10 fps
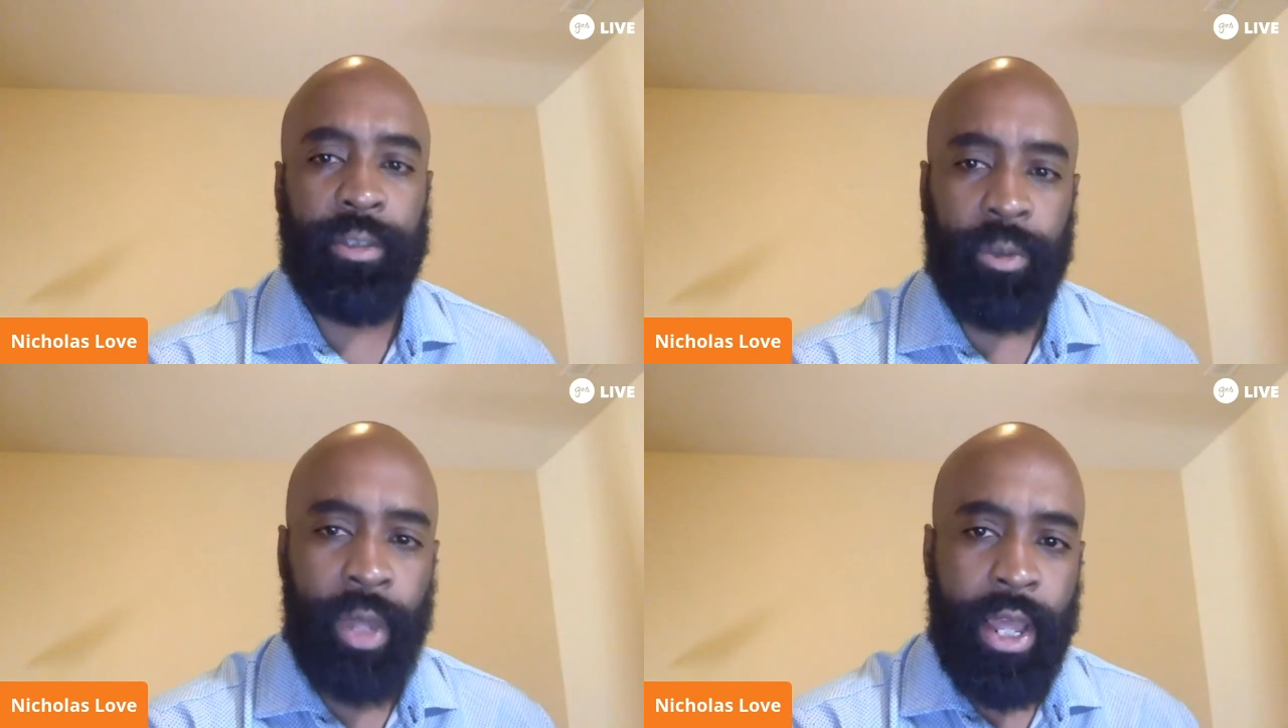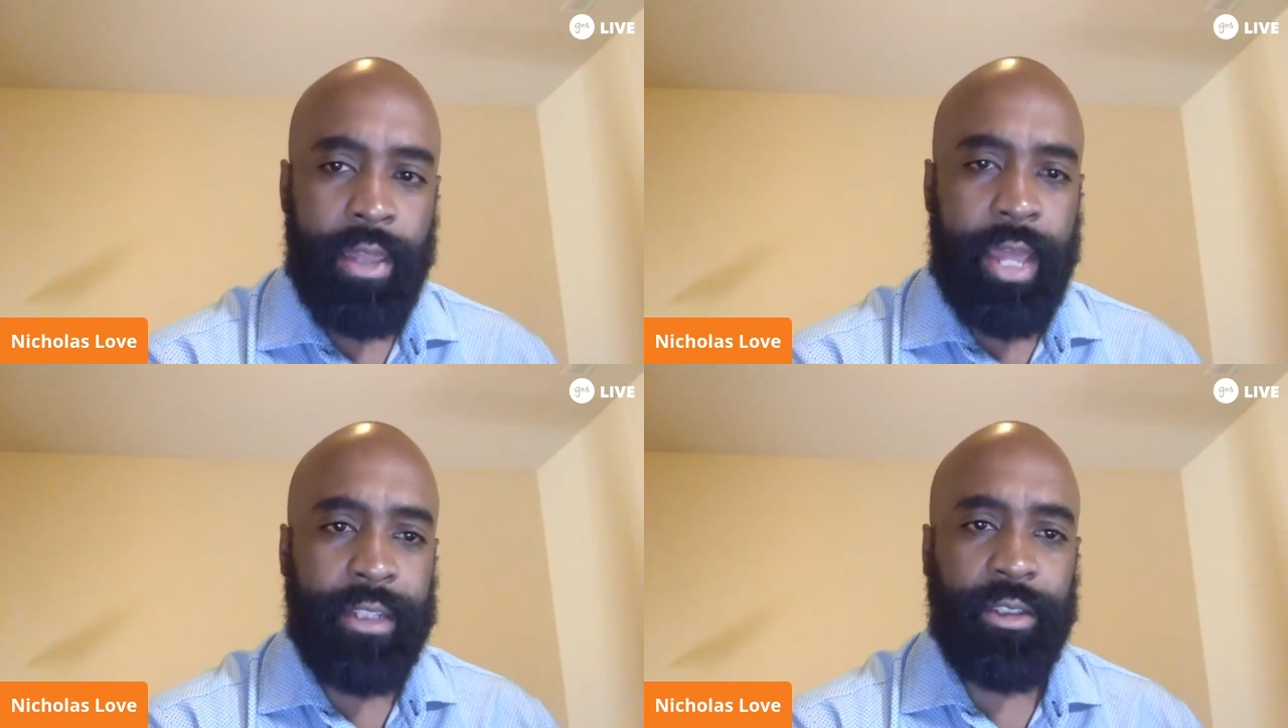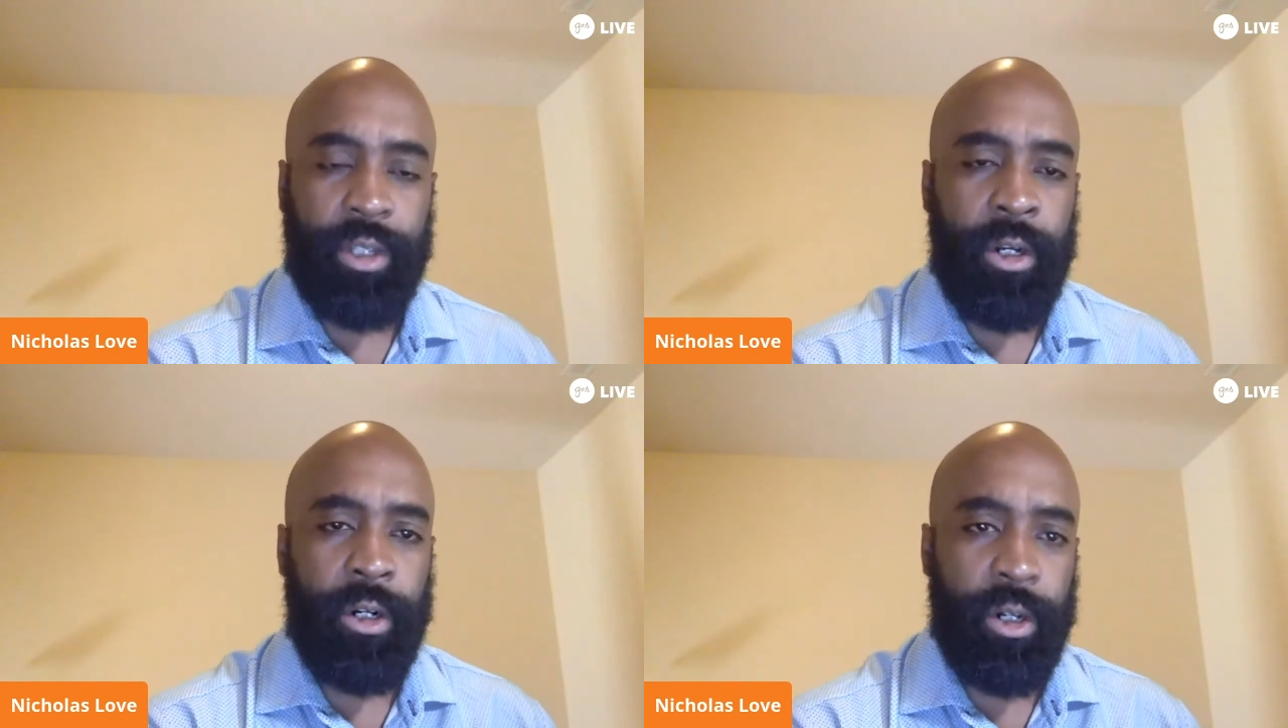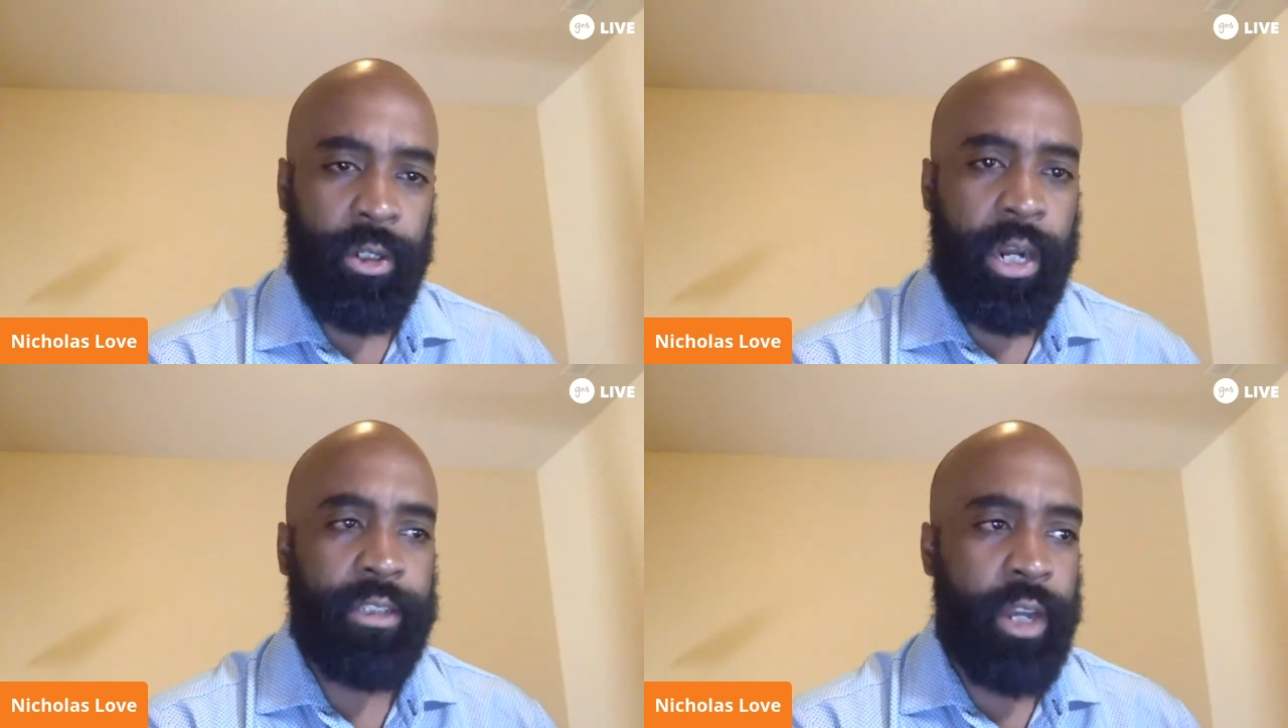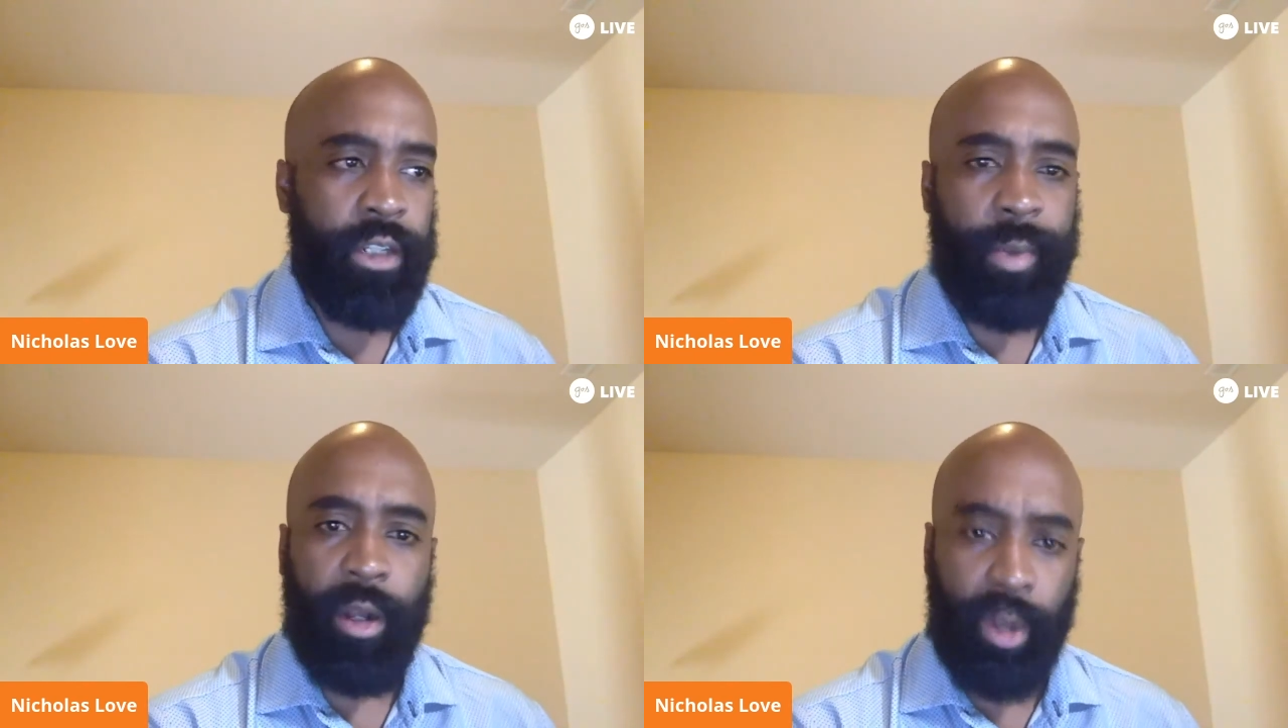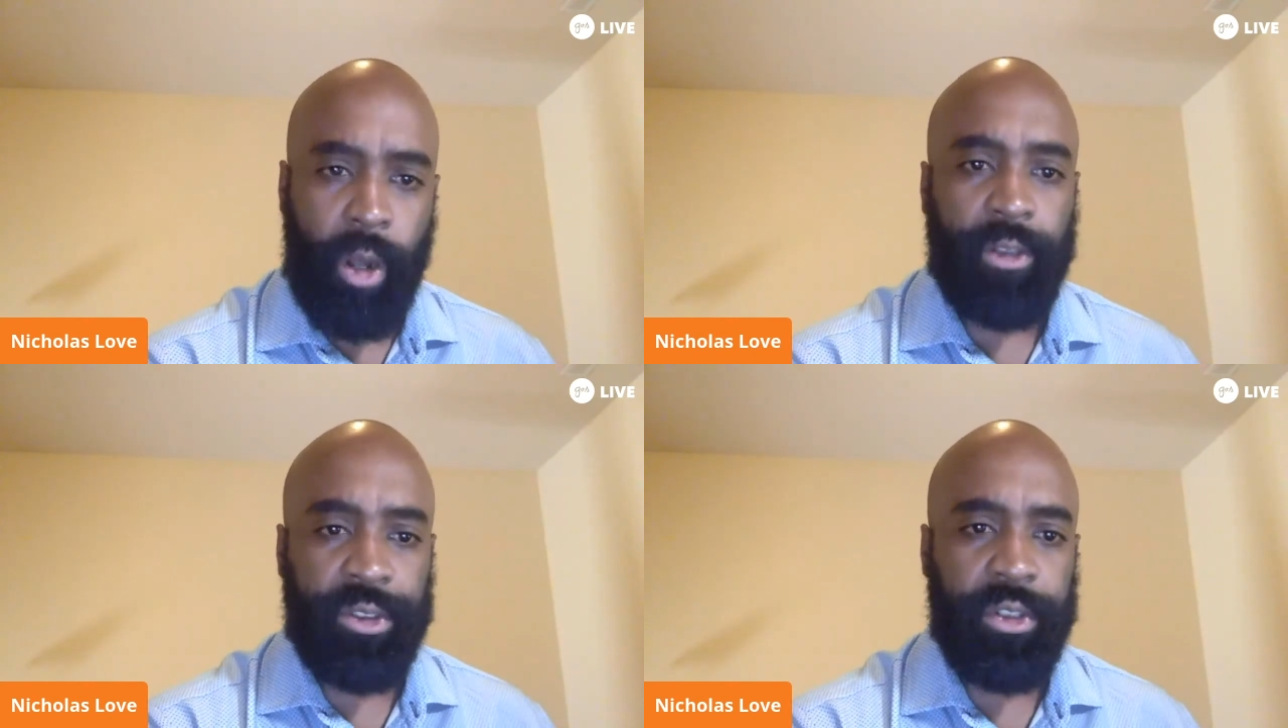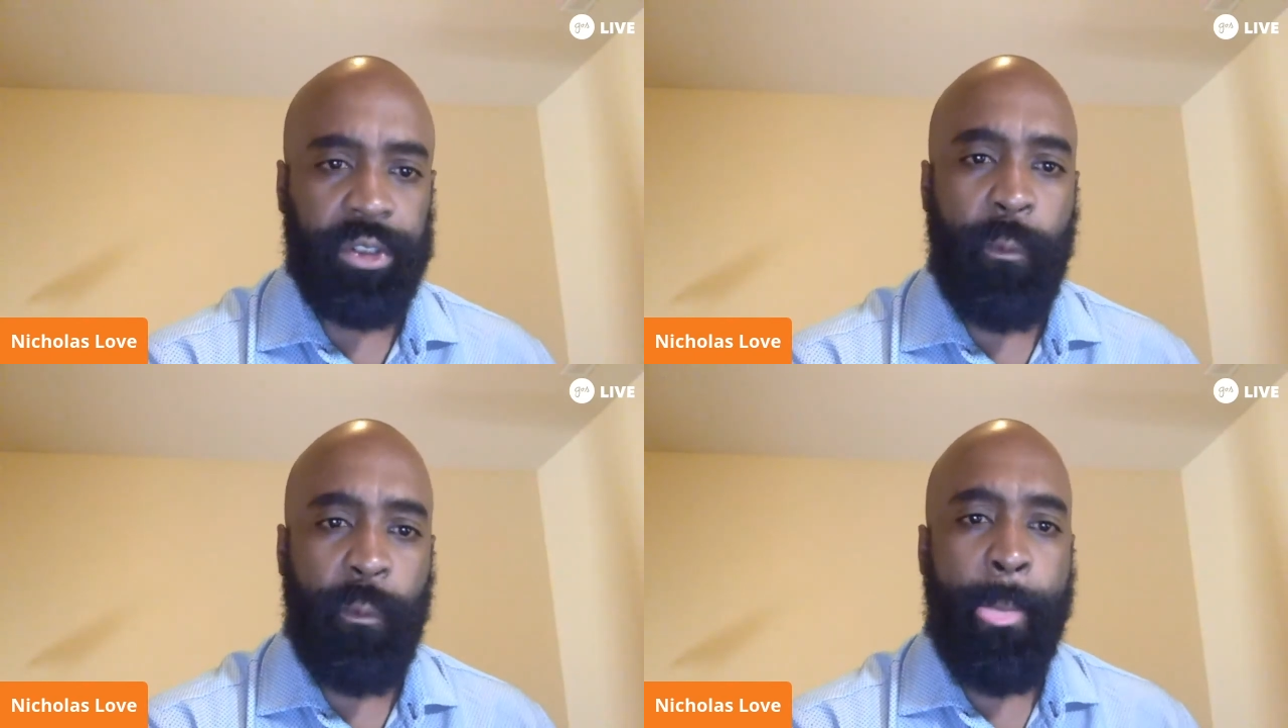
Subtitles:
And so that's, earlier I talked about culture